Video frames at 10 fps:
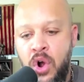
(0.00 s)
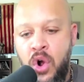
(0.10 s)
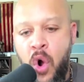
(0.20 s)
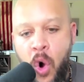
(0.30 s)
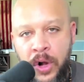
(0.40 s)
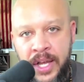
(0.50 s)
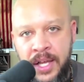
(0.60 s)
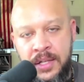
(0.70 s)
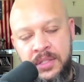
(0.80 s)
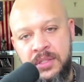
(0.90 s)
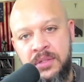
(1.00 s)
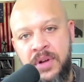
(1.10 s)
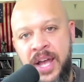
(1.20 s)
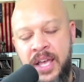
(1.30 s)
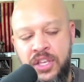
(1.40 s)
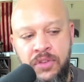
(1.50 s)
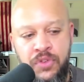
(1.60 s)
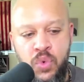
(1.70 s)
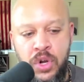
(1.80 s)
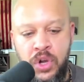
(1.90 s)
Courting, right? And if
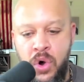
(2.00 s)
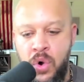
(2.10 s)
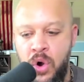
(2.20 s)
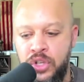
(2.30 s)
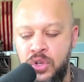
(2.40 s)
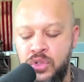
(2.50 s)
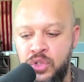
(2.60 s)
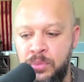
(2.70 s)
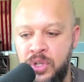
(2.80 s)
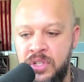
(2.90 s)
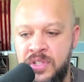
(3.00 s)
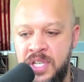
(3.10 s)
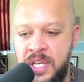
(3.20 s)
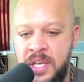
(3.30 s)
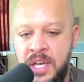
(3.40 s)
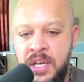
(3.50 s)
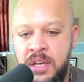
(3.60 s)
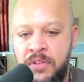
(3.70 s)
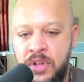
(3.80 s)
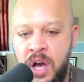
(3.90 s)
you want to go on YouTube, you could see
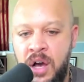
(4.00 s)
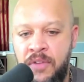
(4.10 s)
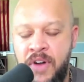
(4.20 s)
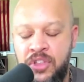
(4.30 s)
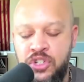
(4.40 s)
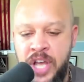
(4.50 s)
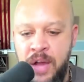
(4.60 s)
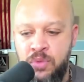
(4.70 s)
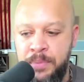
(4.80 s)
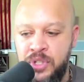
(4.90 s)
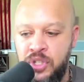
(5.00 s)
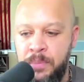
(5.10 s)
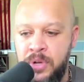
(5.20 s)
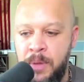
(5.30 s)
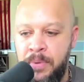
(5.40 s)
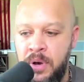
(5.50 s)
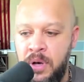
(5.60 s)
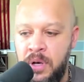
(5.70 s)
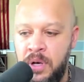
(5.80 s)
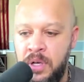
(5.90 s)
uh, Father Chad Ripperger put up a,
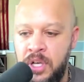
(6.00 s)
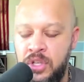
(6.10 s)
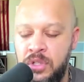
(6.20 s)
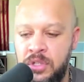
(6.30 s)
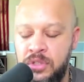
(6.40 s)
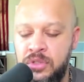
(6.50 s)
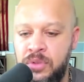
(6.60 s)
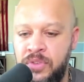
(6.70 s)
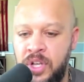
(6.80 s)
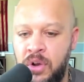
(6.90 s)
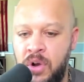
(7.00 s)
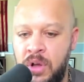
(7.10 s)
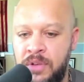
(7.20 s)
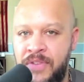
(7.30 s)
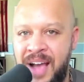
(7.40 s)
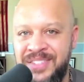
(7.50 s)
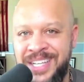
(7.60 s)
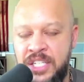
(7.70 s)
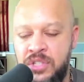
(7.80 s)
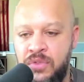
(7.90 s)
a, a there's a YouTube video called "The Five
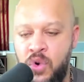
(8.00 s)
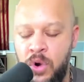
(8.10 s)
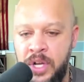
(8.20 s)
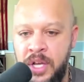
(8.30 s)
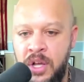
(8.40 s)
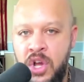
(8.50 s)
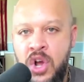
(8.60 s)
Stages of Courting."